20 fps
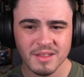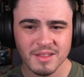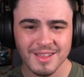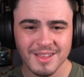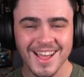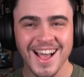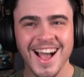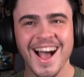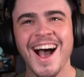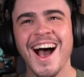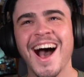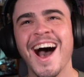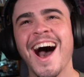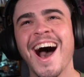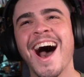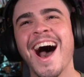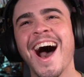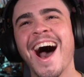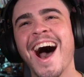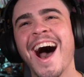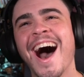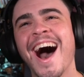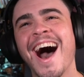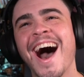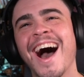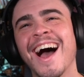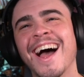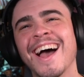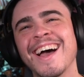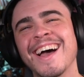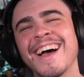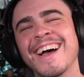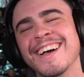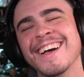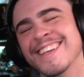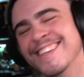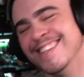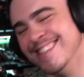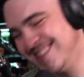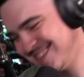
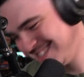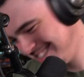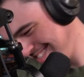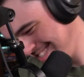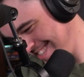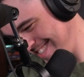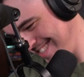No one is speaking in this clip.